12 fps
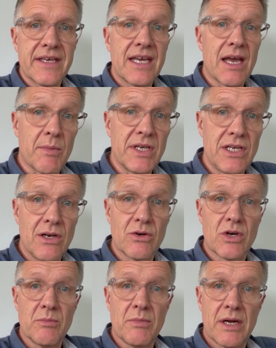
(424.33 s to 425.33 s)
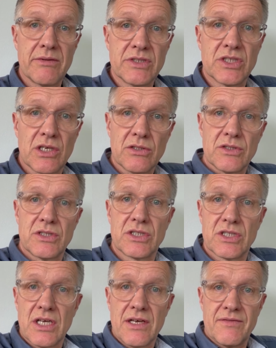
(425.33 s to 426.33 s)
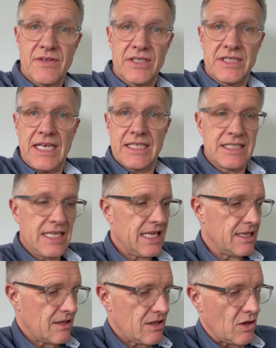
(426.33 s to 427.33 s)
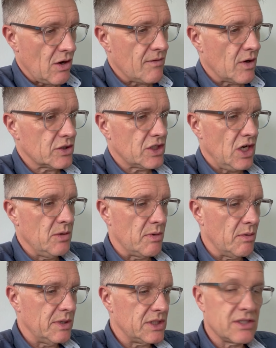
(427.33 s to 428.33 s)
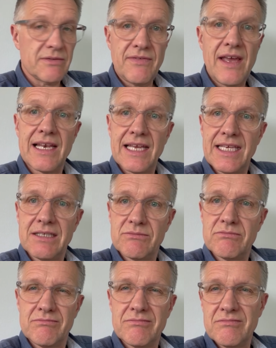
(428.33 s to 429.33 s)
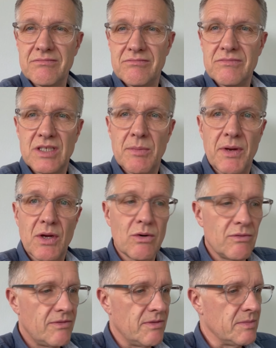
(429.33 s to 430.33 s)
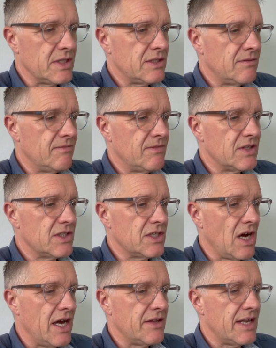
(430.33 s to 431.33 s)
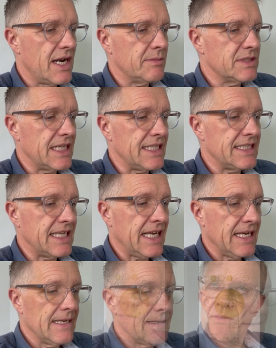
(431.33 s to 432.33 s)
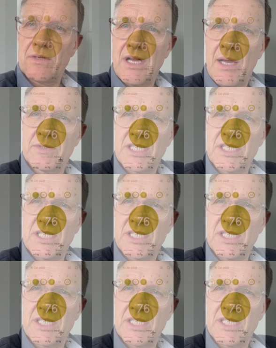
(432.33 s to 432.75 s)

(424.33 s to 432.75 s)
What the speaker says: and when you look at my results for the 16th of October, which are fairly typical for the diet that I was eating, I was